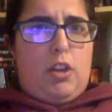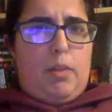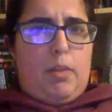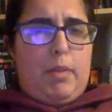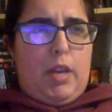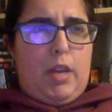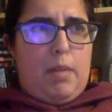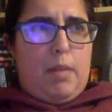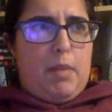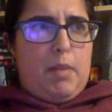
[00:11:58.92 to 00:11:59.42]
are
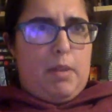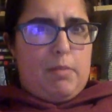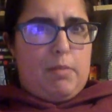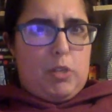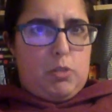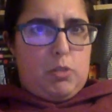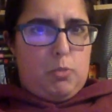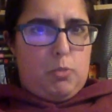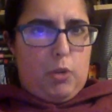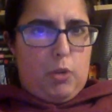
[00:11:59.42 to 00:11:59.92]
becoming
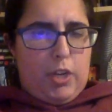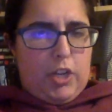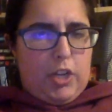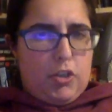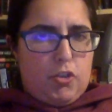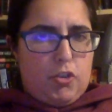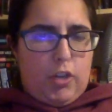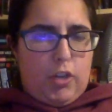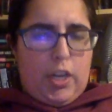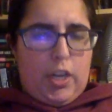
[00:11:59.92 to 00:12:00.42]
much more
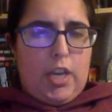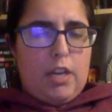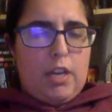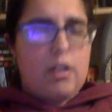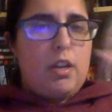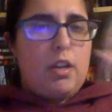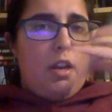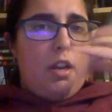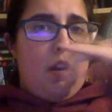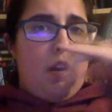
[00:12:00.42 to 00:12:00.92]
intricate,
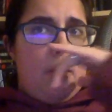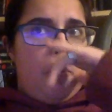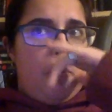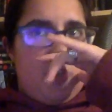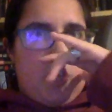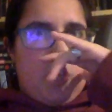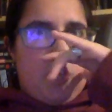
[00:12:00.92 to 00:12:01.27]
which